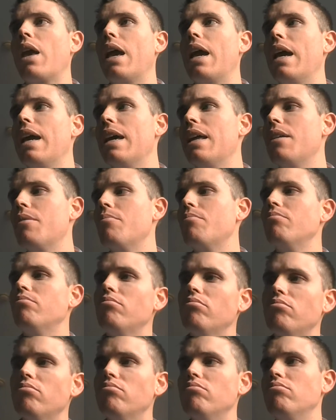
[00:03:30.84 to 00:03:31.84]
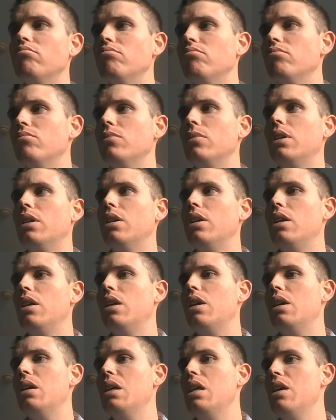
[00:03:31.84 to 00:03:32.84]
And
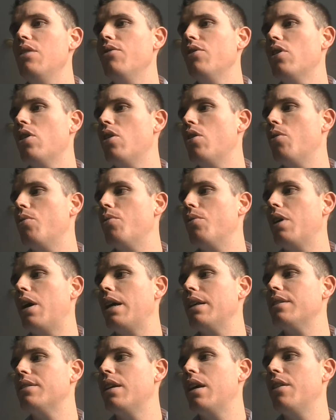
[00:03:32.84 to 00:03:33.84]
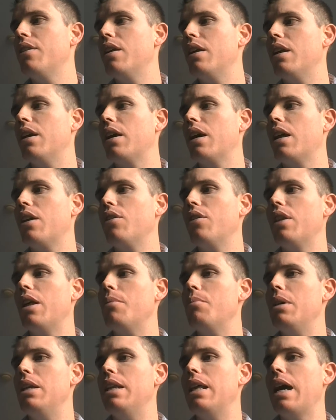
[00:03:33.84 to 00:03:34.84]
even though I say that it kind of
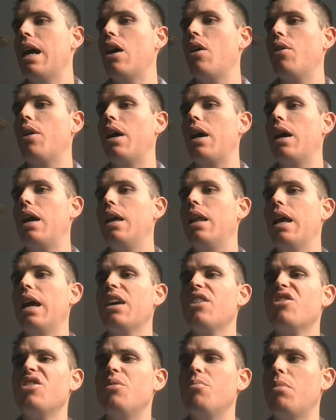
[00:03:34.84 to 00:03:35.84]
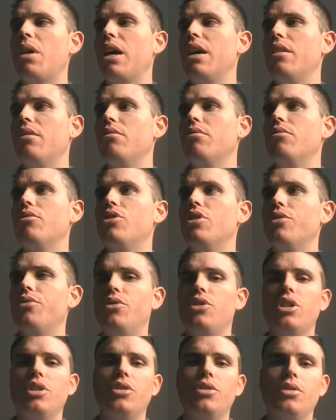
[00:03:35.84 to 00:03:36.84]
let me down, it actually might have
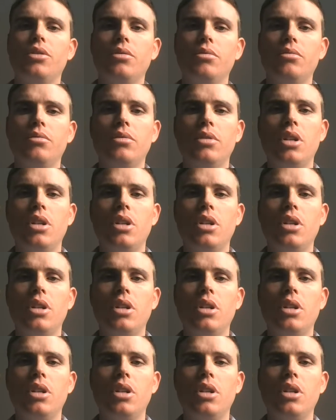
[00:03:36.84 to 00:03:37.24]
just